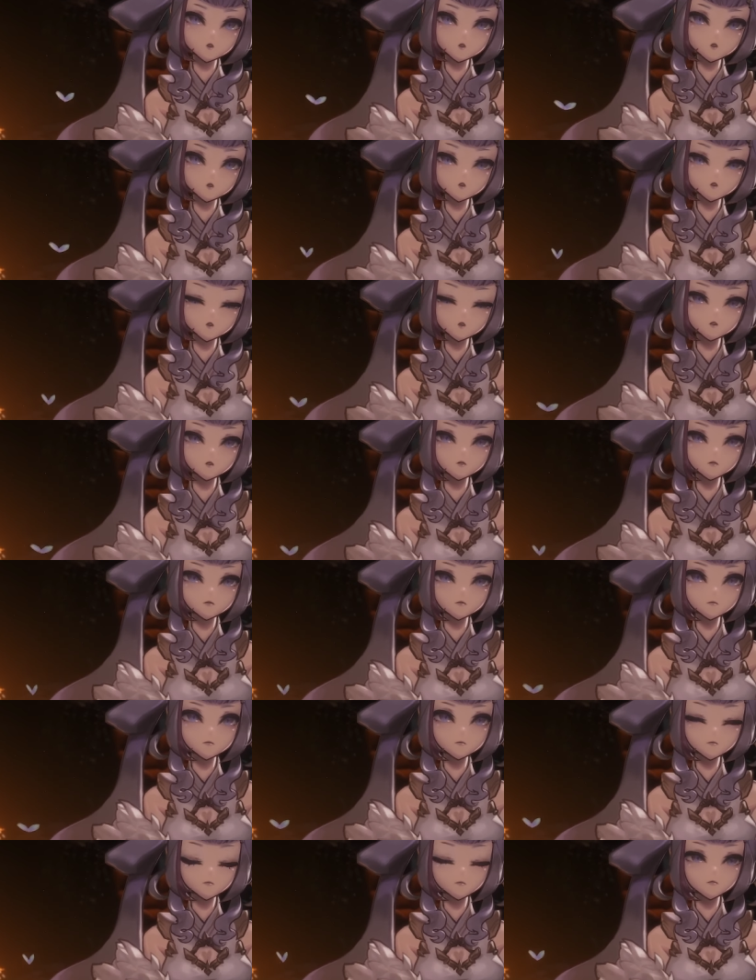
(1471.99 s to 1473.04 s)
into
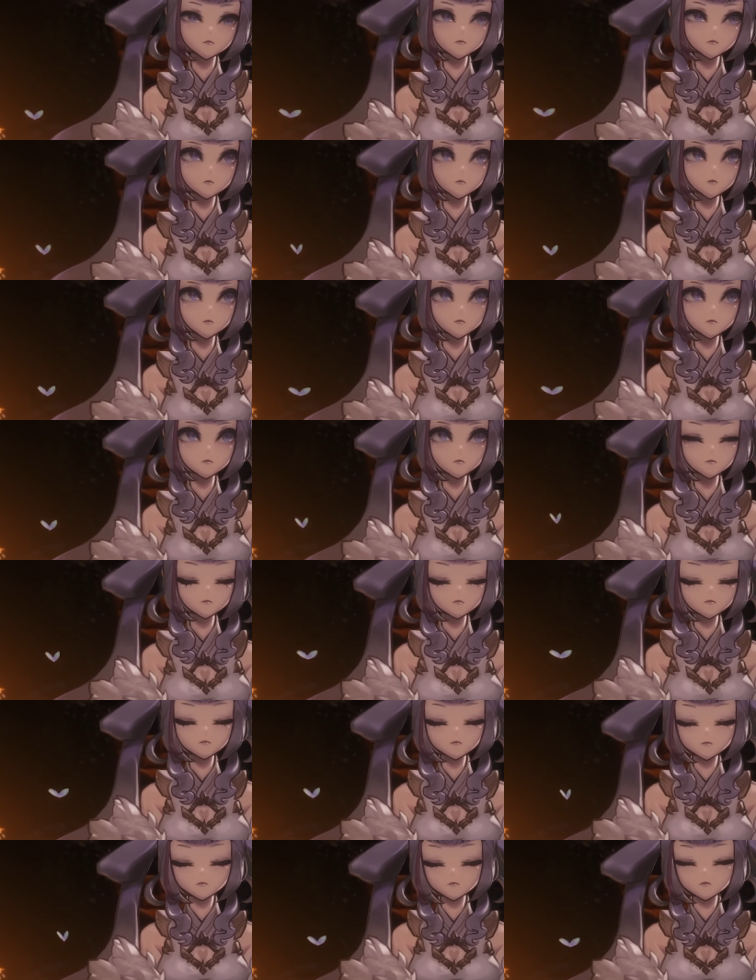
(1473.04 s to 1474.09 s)
the beautiful
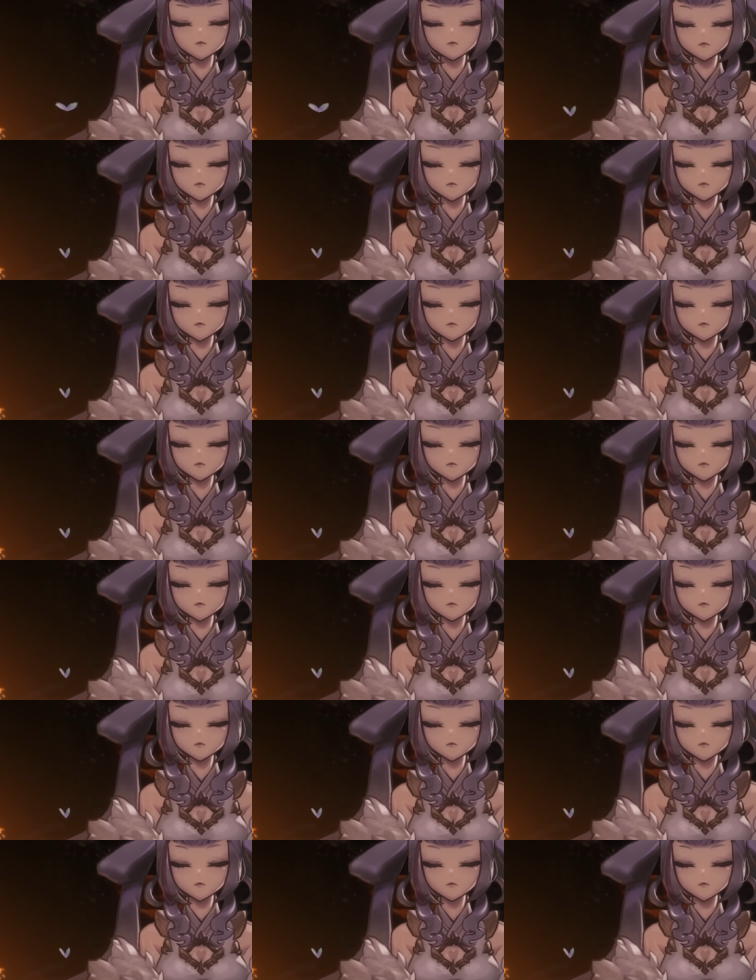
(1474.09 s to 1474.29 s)
world